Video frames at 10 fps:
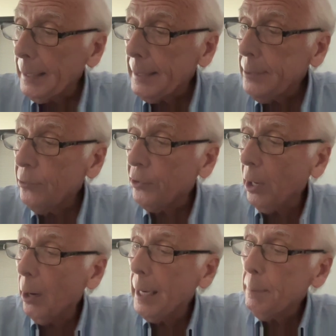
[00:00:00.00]
in
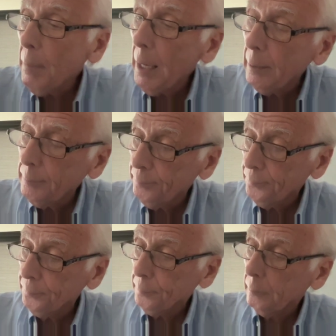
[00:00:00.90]
time,
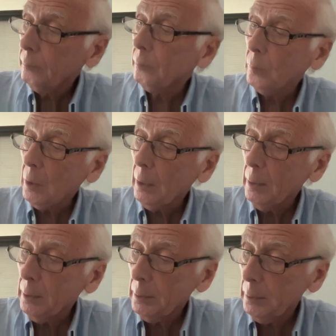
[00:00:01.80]

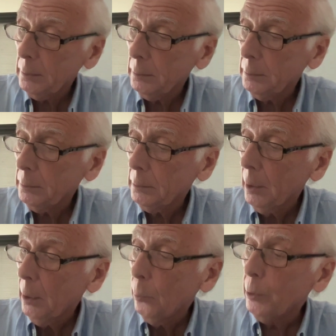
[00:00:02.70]
uh,
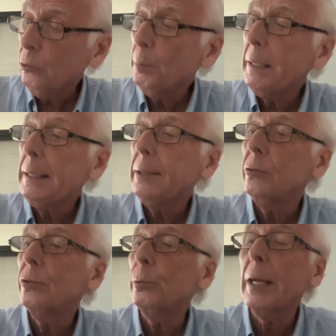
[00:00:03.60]
which
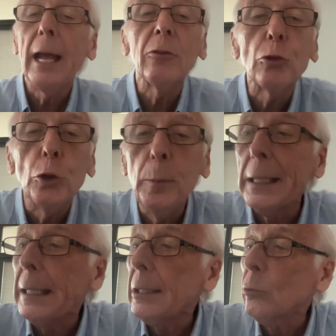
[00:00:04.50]
means, well, it has two
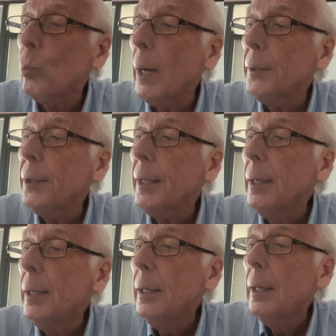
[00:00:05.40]
meanings. One,
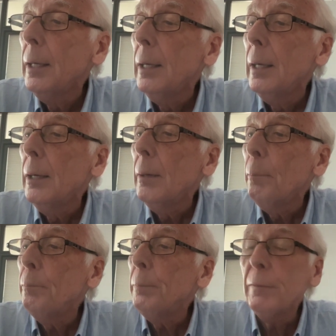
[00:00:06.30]

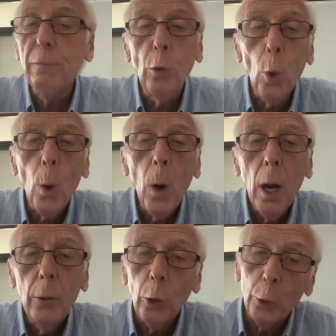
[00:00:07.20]

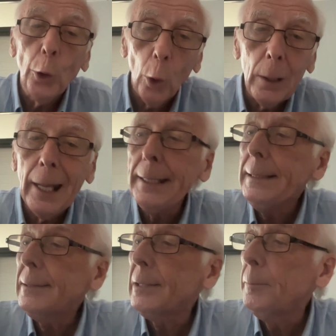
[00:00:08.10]
before or not
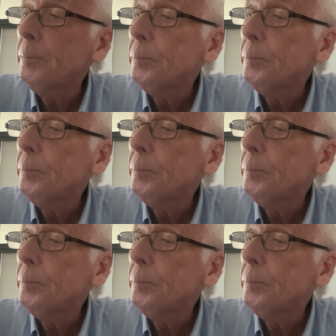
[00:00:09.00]
late,